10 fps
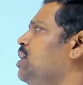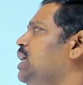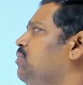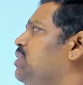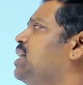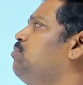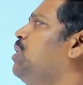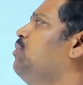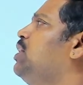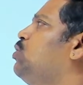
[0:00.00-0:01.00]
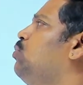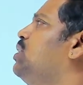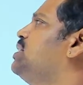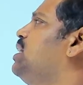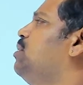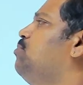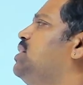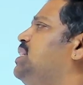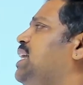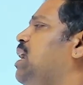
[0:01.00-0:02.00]
If the sum of the 2-digit
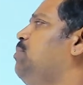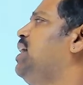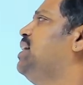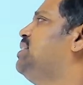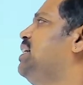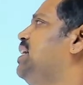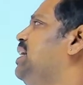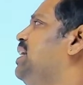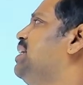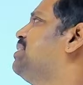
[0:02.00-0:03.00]
numbers A, B and C, D is